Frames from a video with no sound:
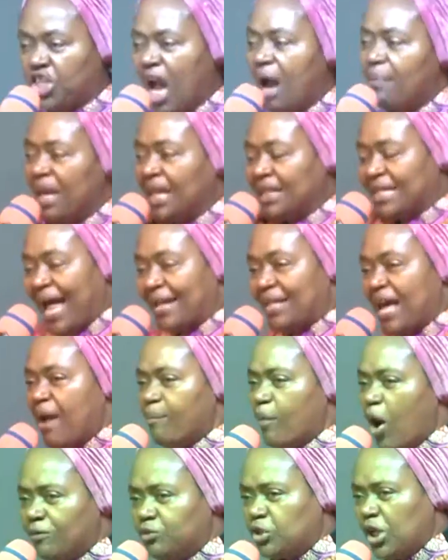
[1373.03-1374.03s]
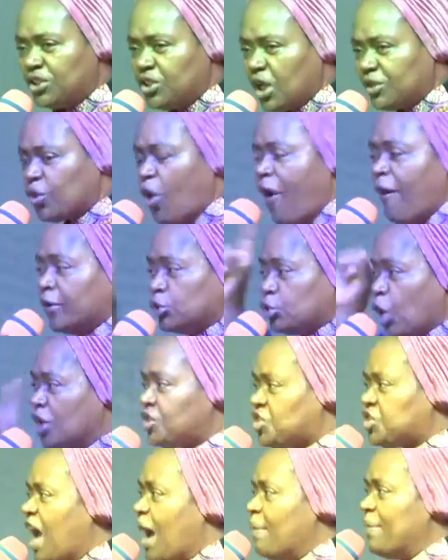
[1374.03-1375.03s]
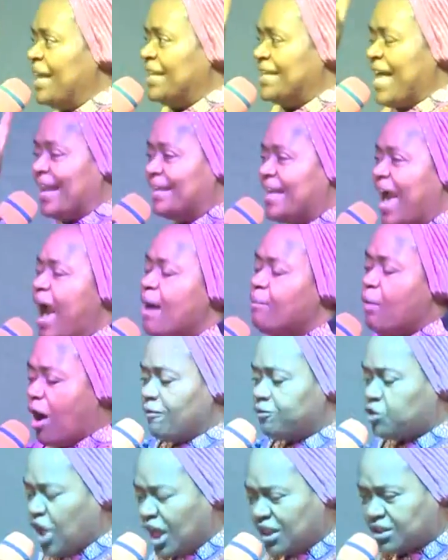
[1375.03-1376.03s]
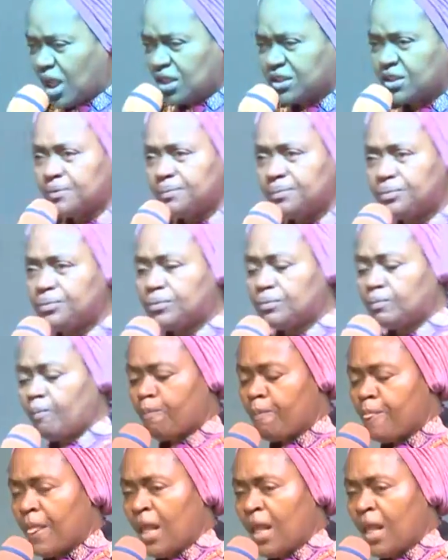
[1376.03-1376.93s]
To shame in the name of Jesus. To shame in the name of Jesus.